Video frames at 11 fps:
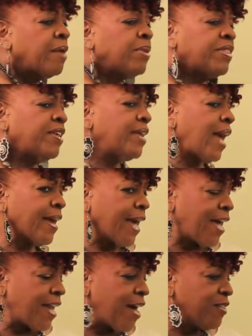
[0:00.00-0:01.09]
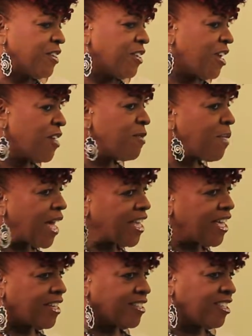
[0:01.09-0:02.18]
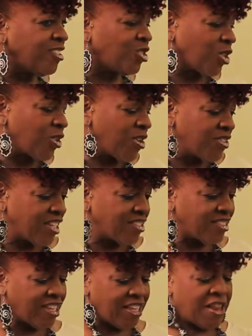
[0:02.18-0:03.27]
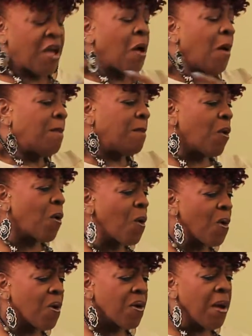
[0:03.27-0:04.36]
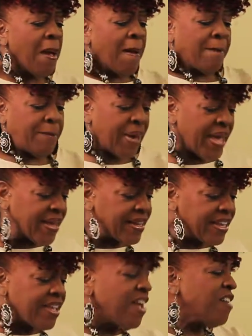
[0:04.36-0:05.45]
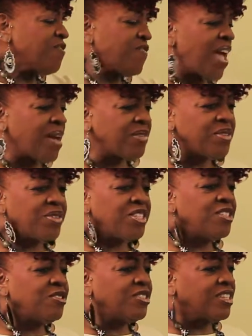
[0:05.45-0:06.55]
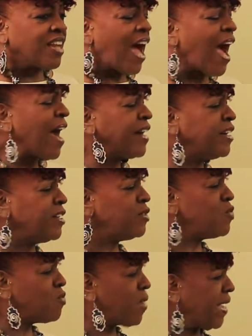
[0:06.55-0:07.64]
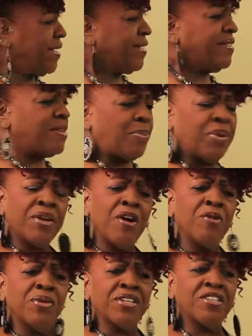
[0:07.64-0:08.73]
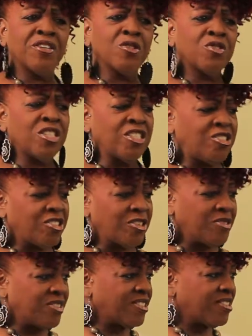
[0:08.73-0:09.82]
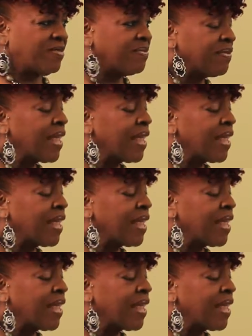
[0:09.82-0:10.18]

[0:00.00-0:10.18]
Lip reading: But then I got out here and everybody had a t-shirt on that said, Moore Bailey Family Reunion. I couldn't wait to put on one of those t-shirts.